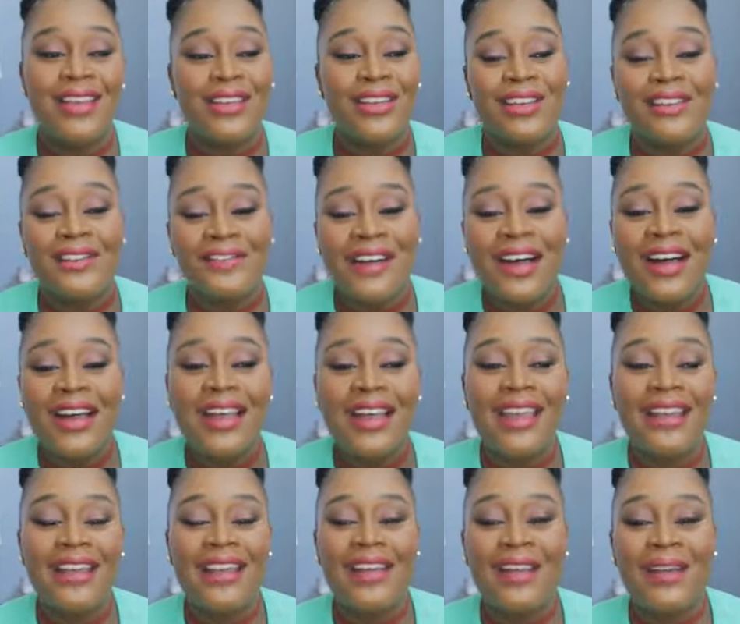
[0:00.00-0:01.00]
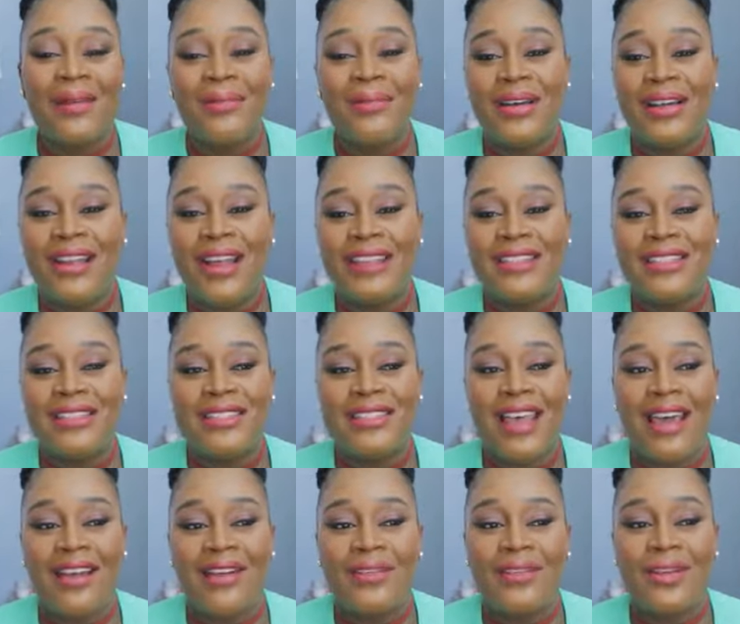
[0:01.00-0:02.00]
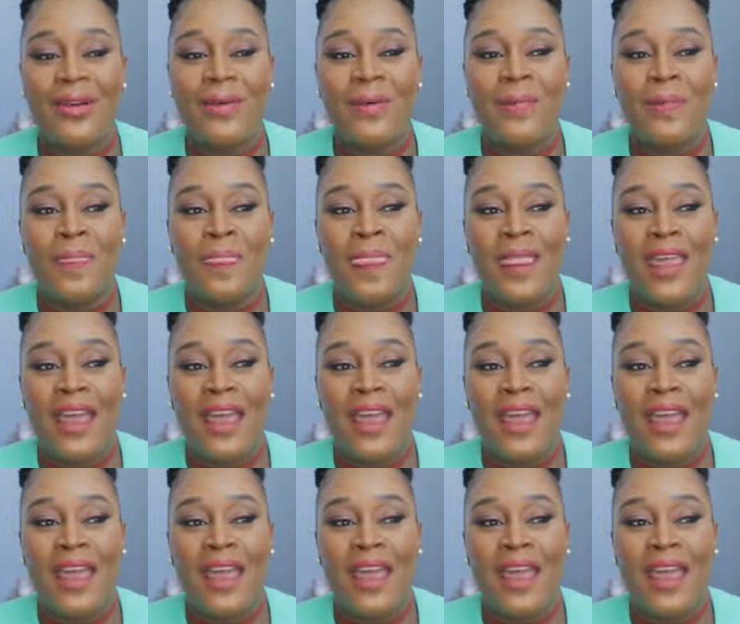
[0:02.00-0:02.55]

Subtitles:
You're fine. But I don't know.